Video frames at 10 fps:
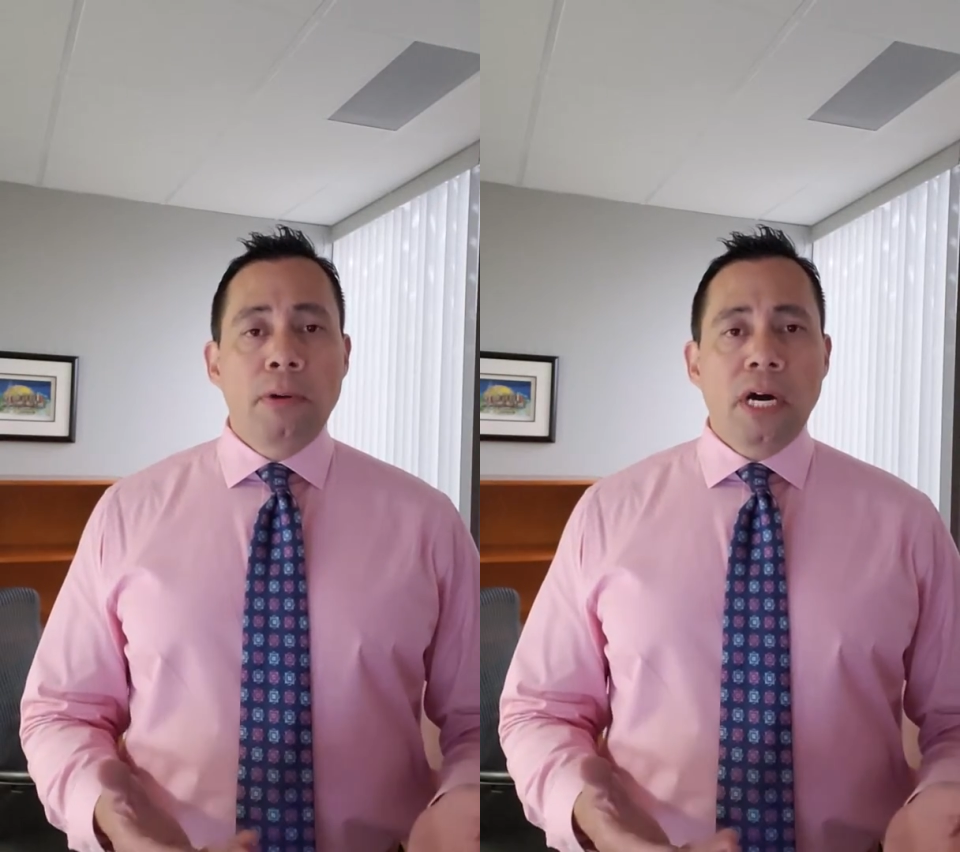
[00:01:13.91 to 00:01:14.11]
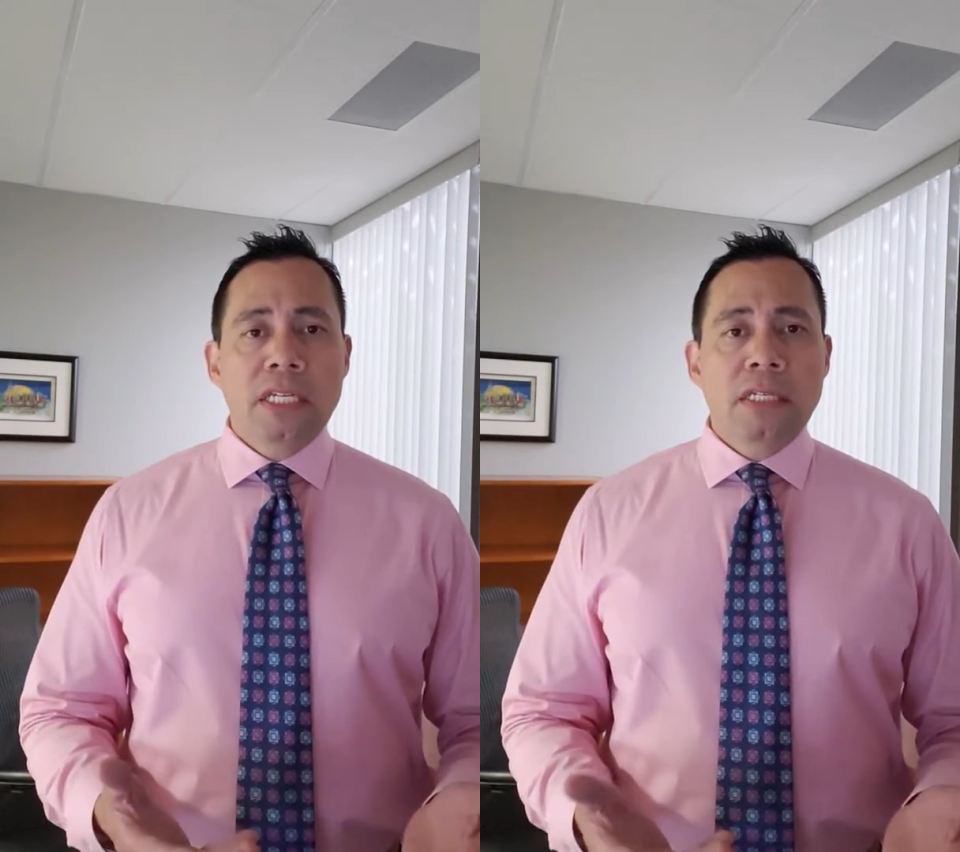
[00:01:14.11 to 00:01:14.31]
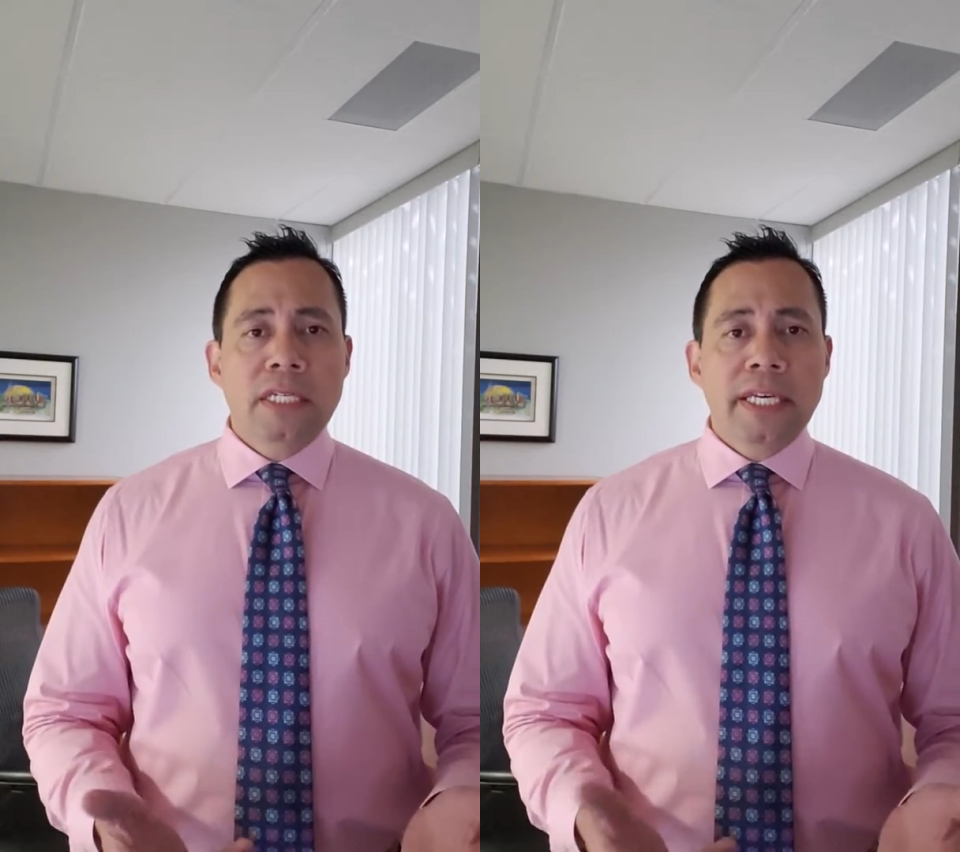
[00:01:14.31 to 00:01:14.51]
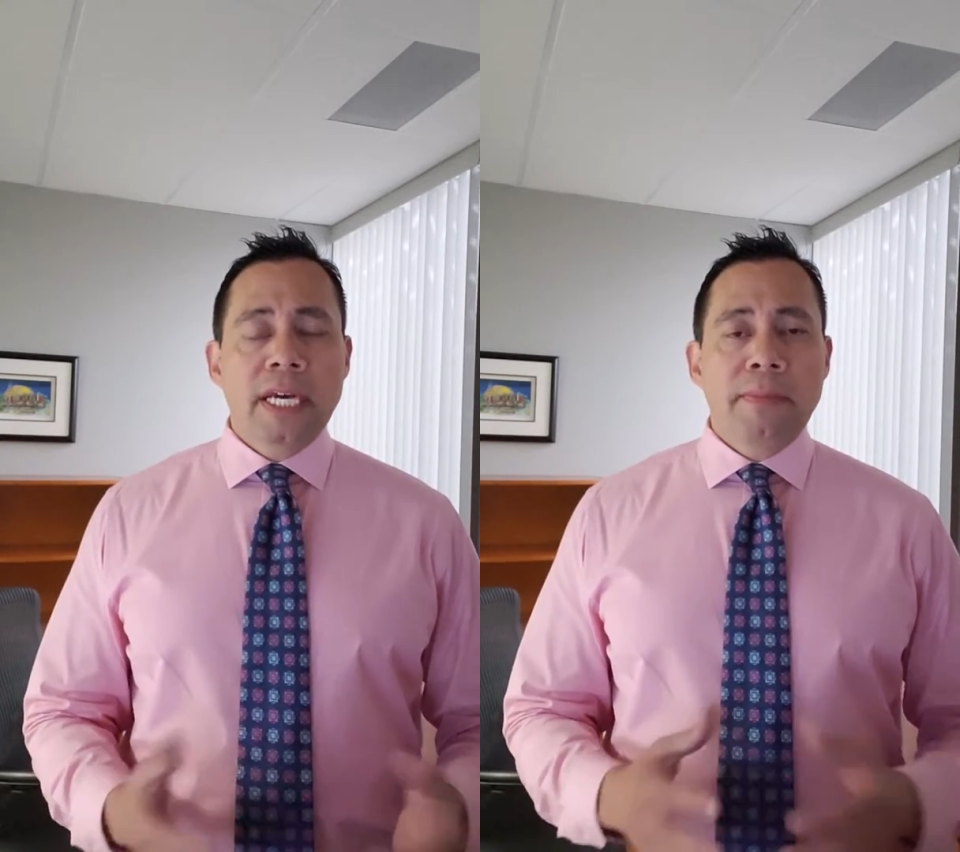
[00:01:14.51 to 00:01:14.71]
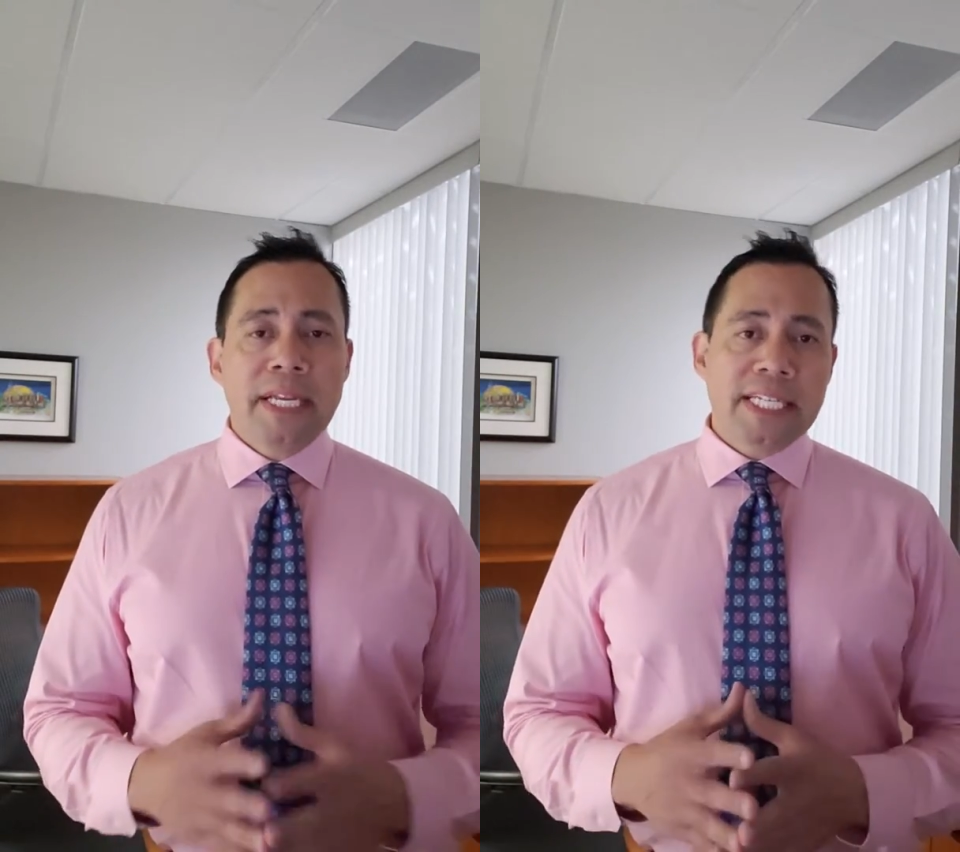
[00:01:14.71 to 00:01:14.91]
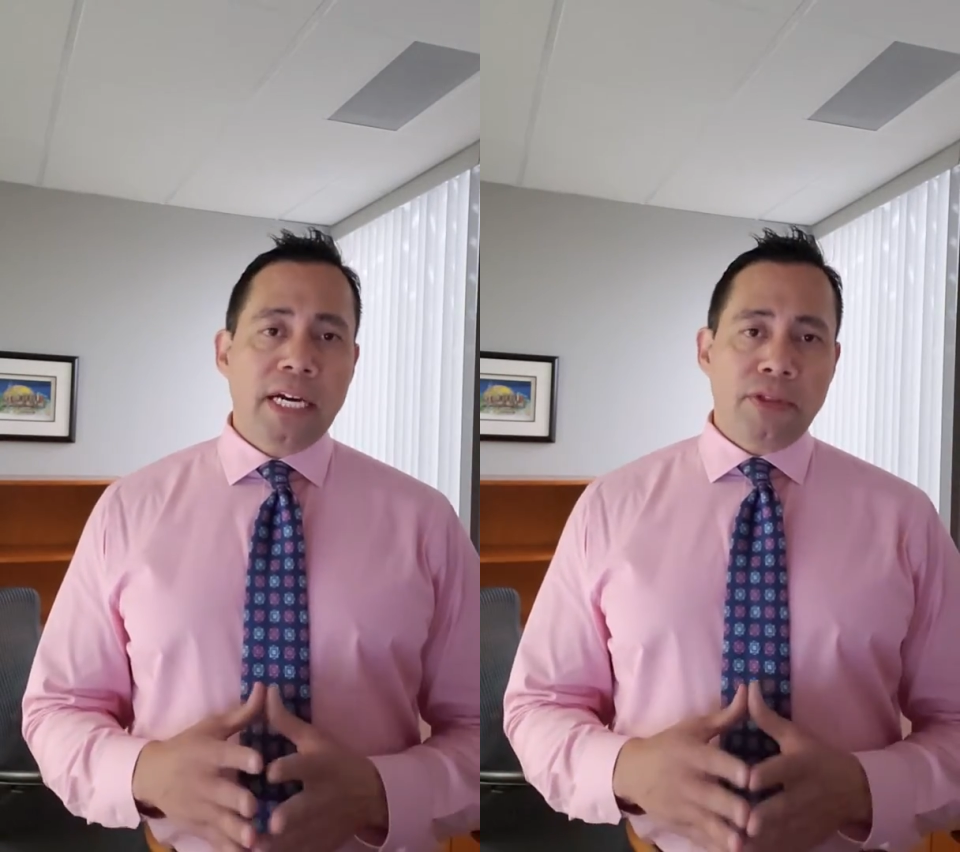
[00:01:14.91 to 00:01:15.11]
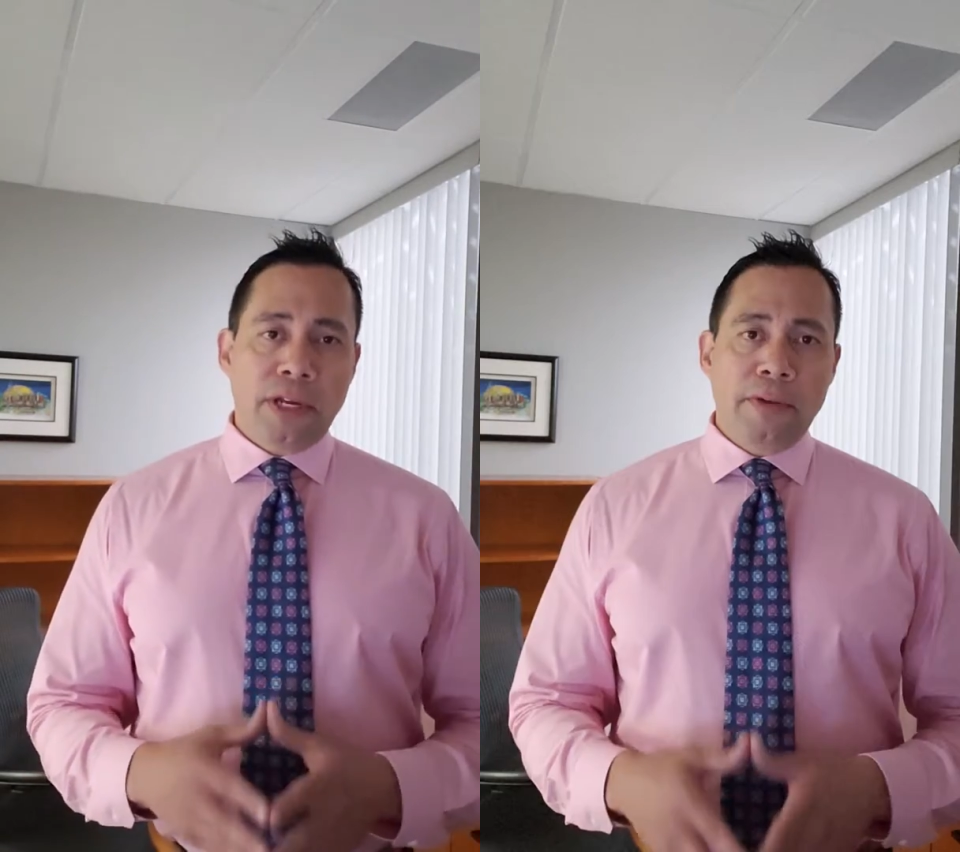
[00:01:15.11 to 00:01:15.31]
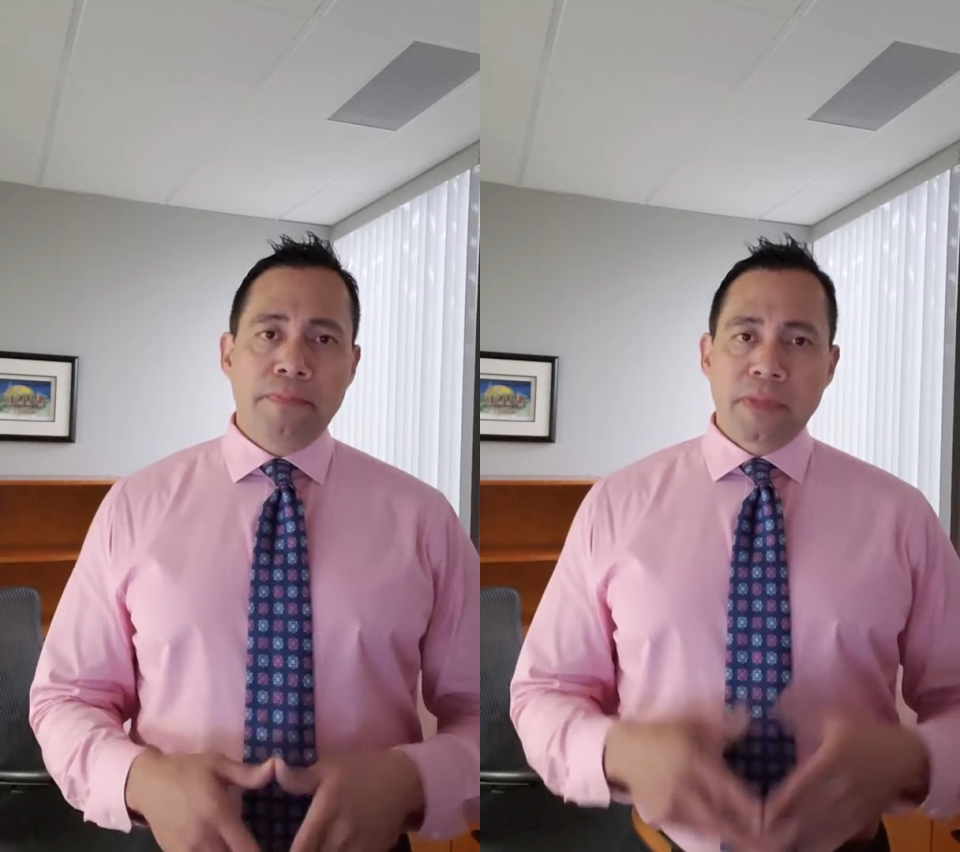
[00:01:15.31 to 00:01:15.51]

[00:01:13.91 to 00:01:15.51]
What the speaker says: processing companies out there.